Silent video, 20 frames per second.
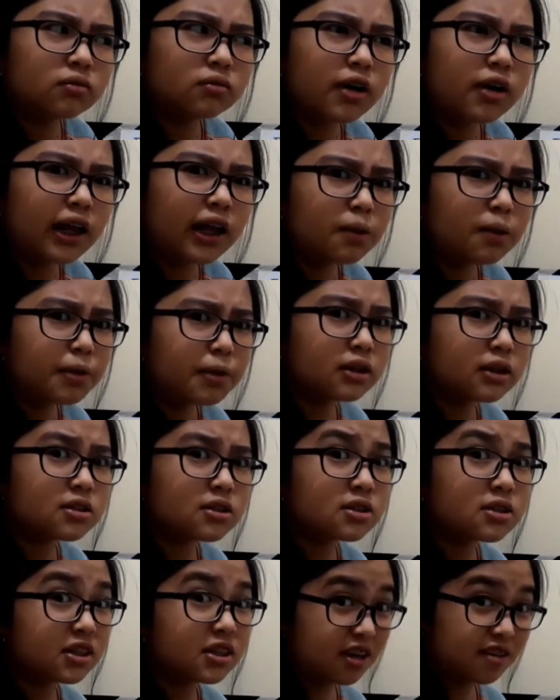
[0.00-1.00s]

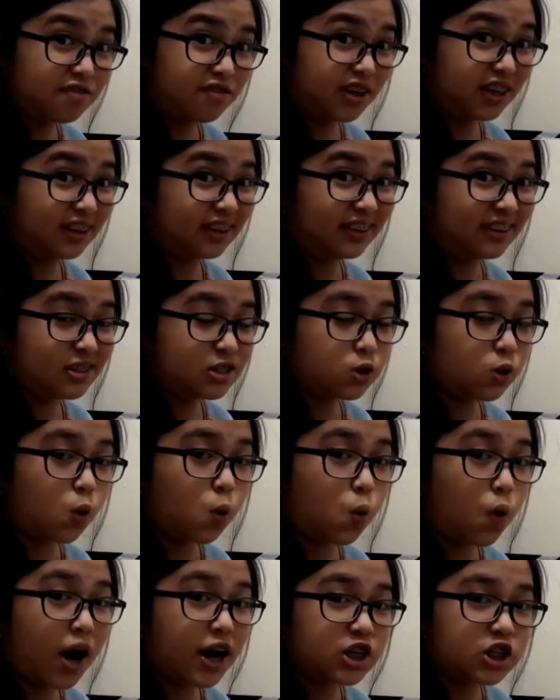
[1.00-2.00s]
elements given.
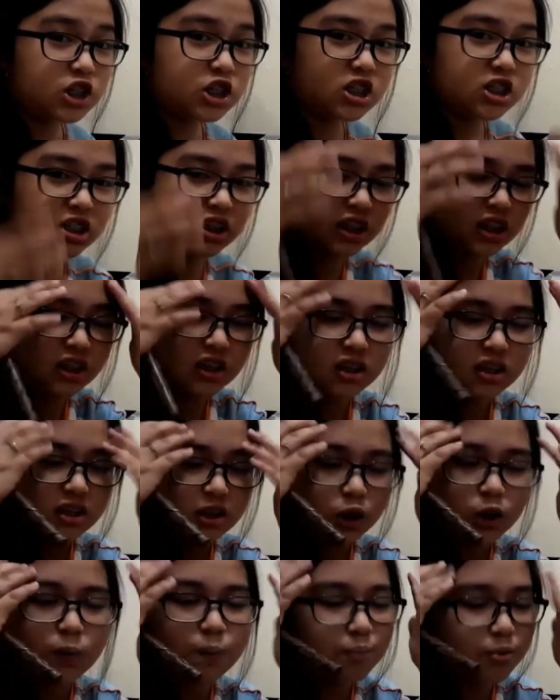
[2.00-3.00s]
So I just
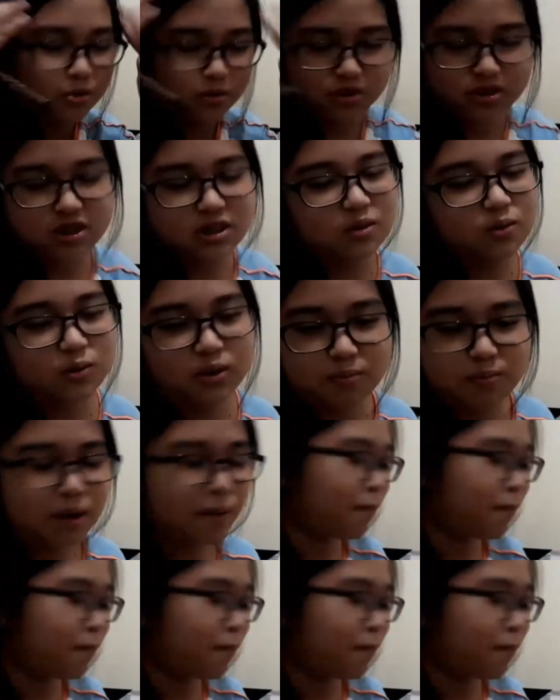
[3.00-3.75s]
computed it with my